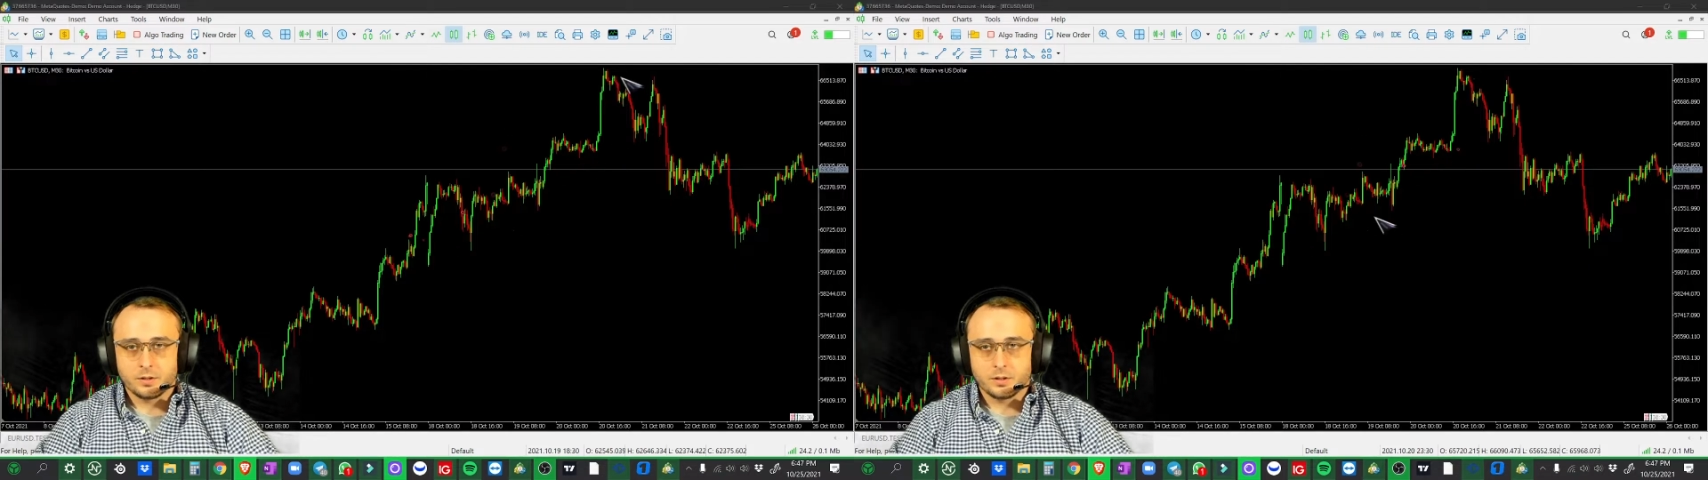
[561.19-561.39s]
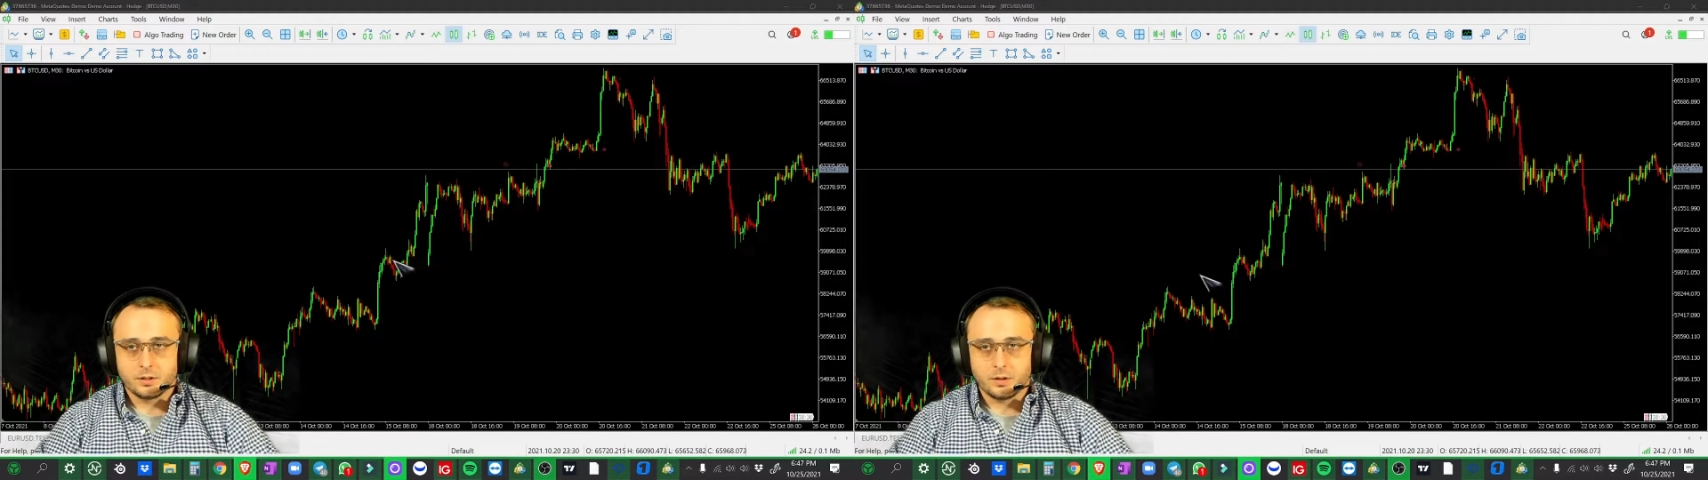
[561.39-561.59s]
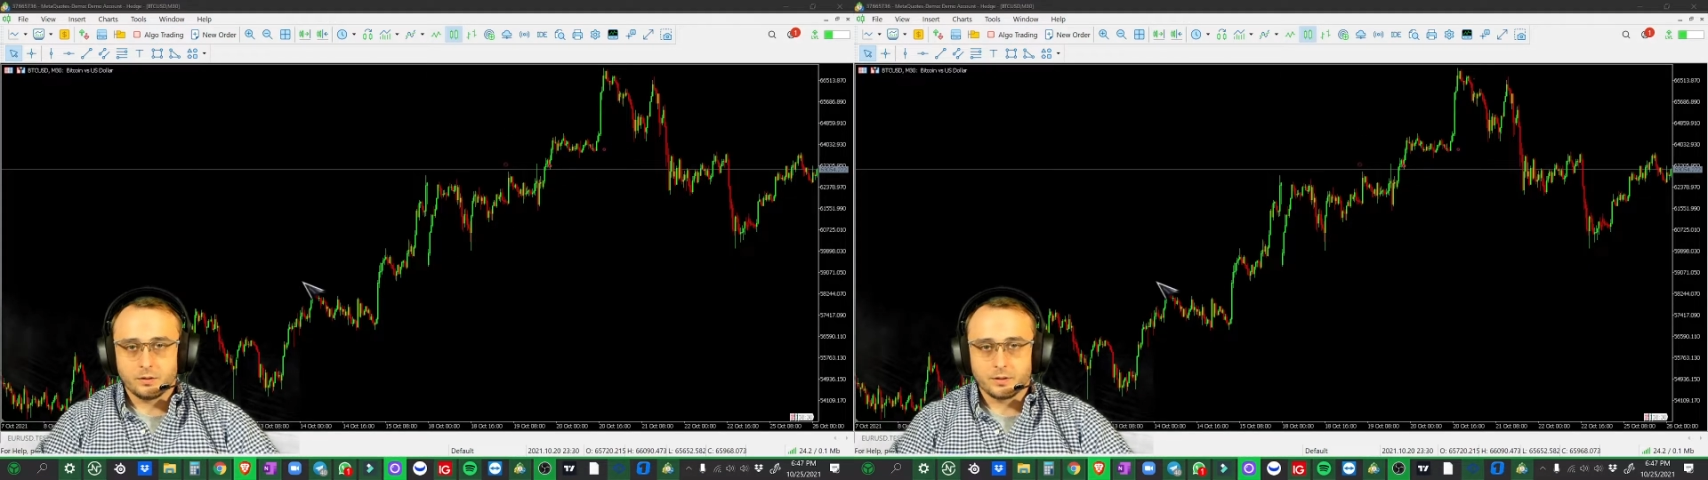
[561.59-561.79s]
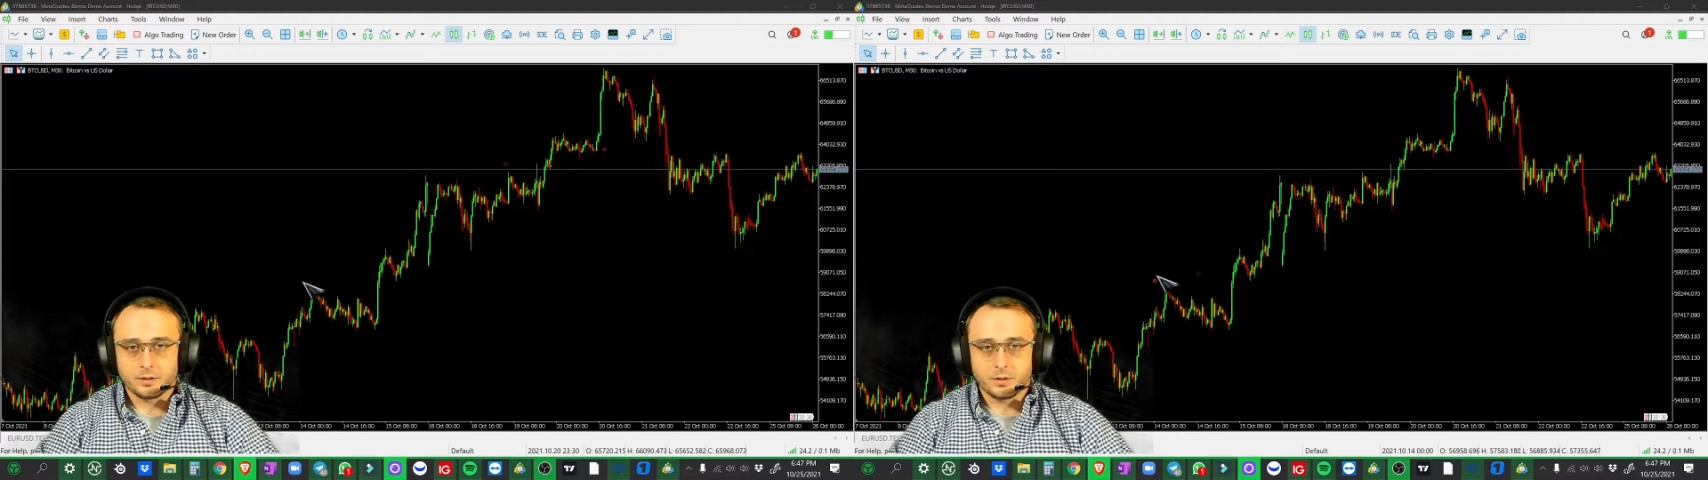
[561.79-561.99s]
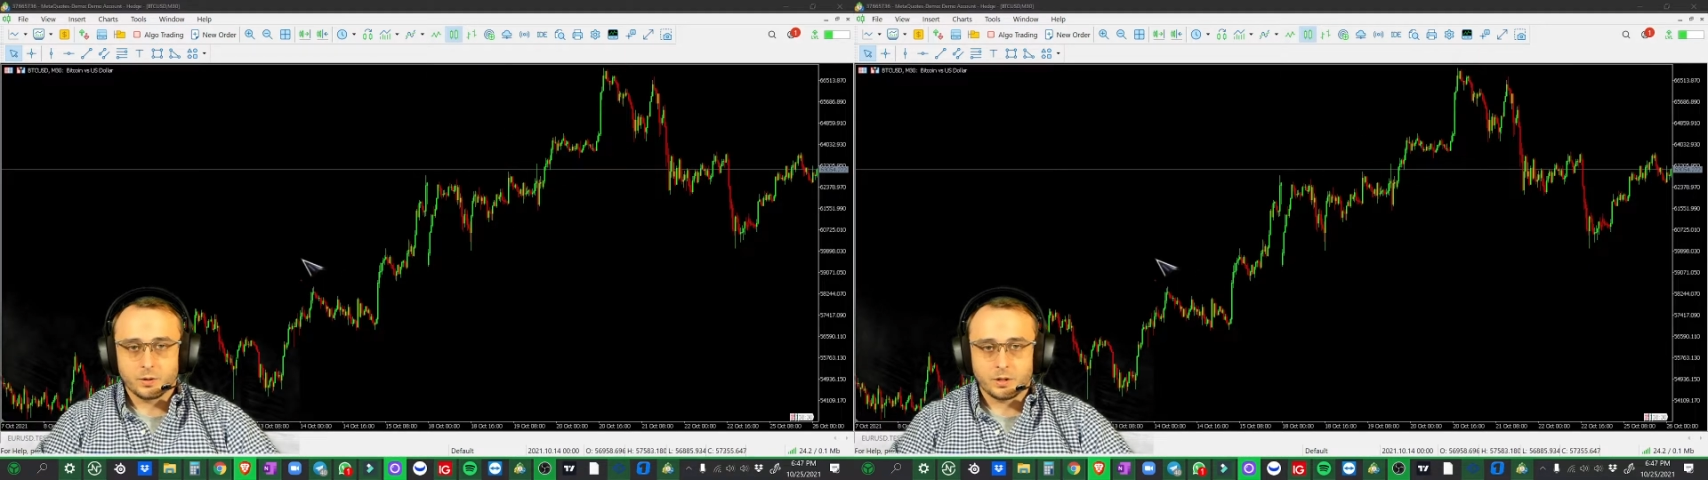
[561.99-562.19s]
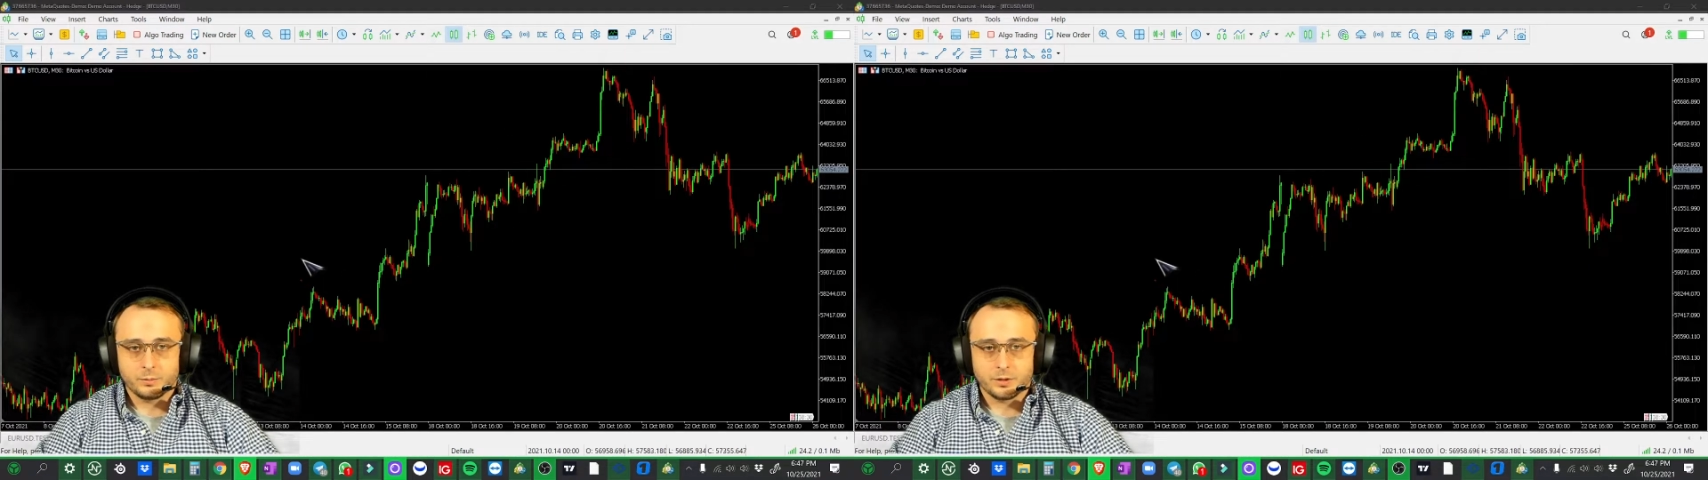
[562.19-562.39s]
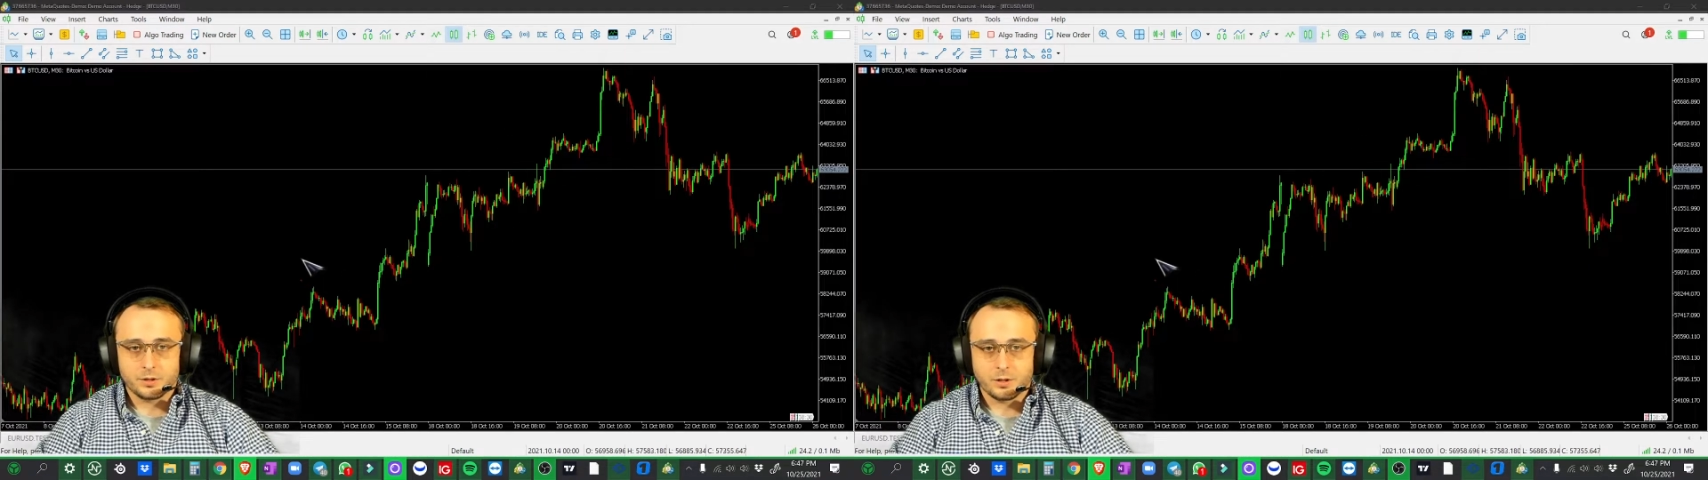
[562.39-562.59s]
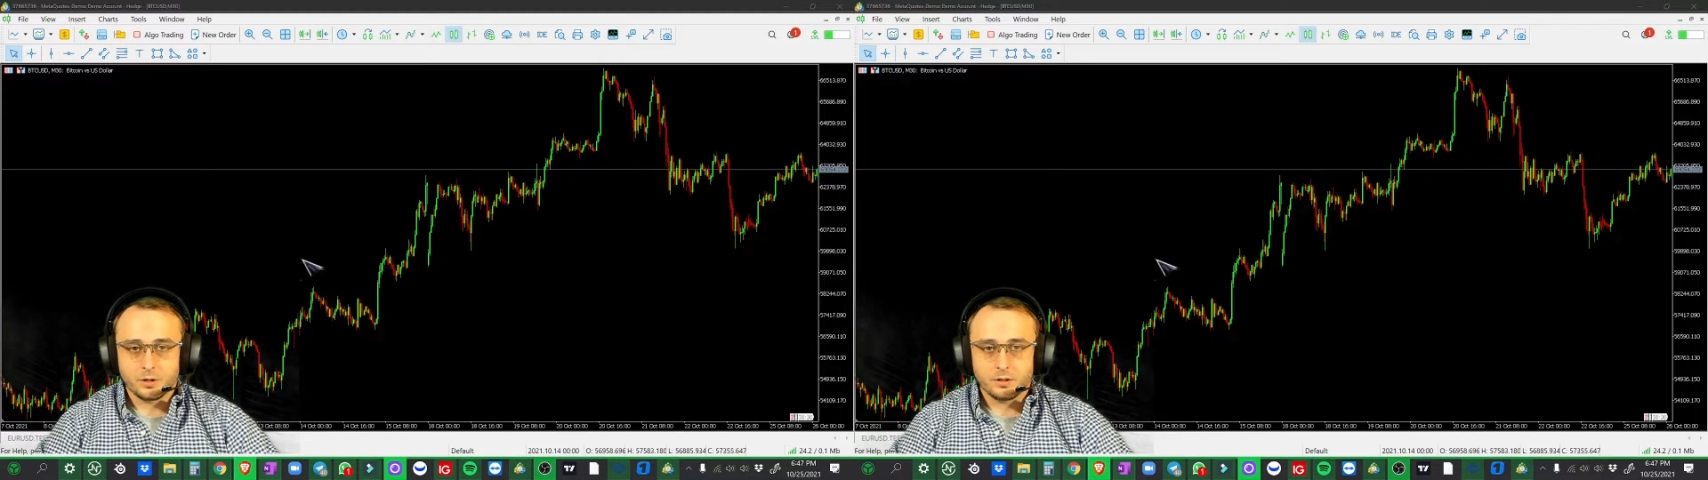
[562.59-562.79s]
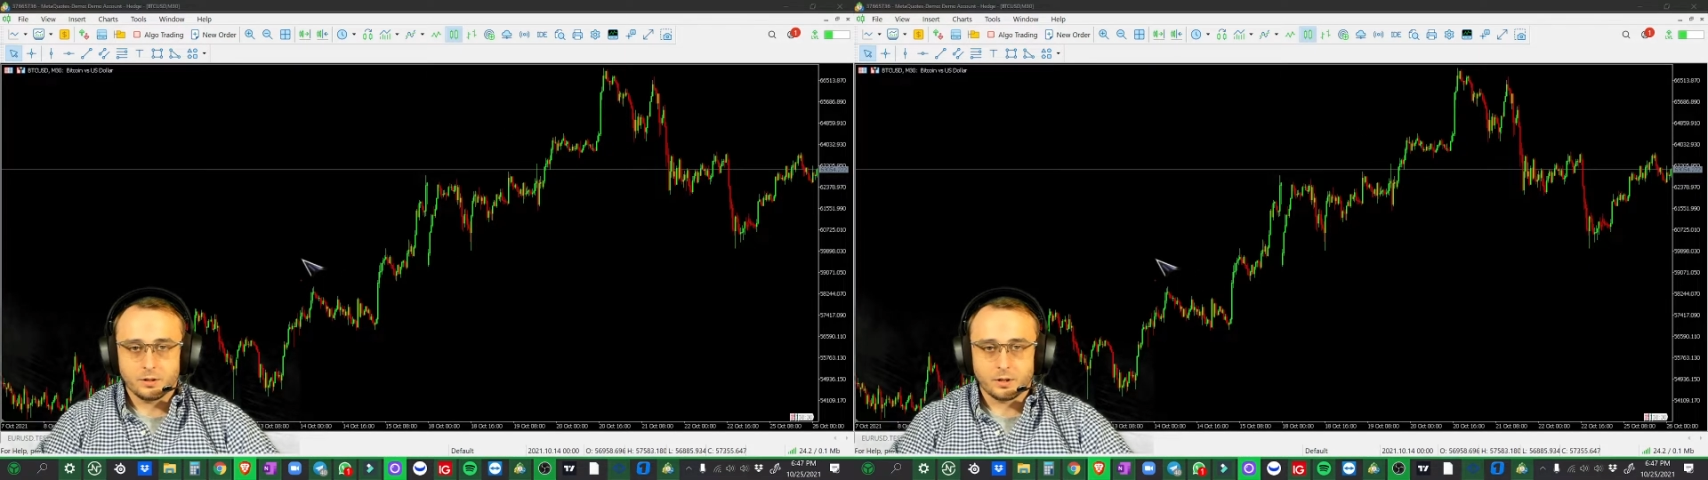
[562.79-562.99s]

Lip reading: and all the things going on with the chart.